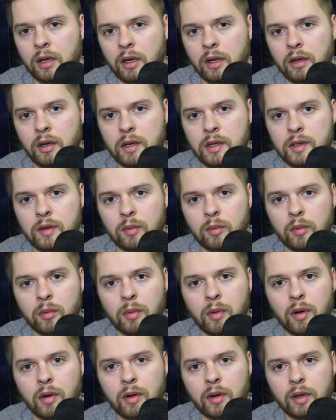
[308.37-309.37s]
in the Super
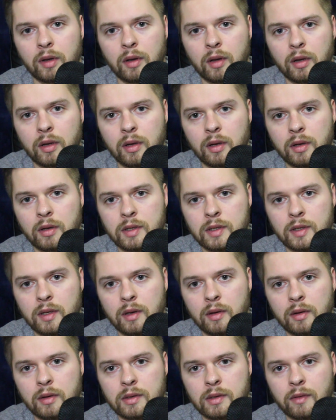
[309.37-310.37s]
Bowl, and the
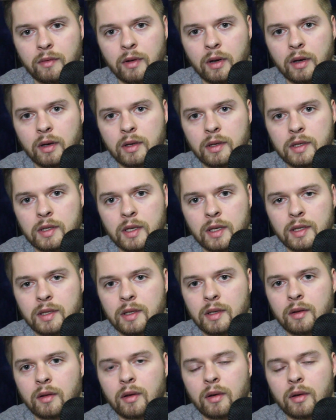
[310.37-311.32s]
Steelers have gone 6-2.